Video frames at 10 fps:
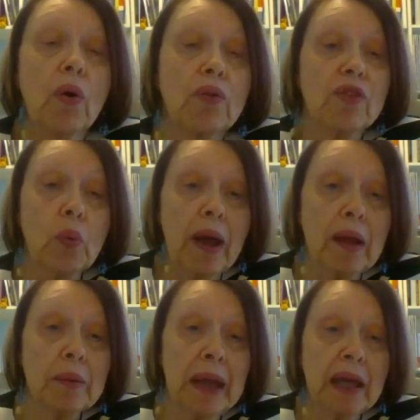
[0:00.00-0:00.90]

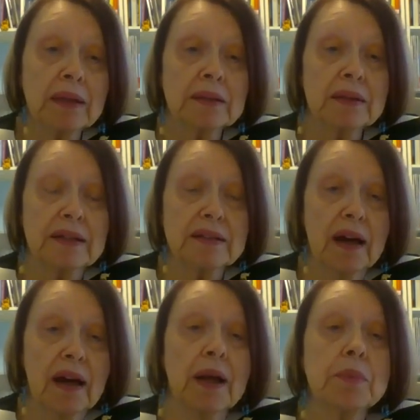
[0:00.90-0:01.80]
overwhelming at
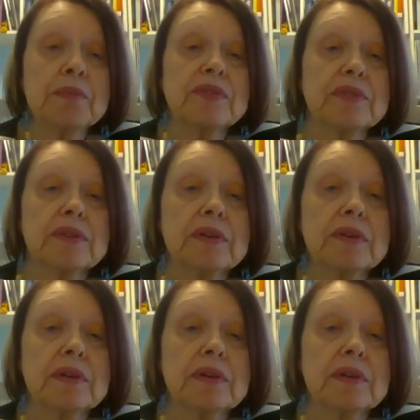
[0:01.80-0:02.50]
times.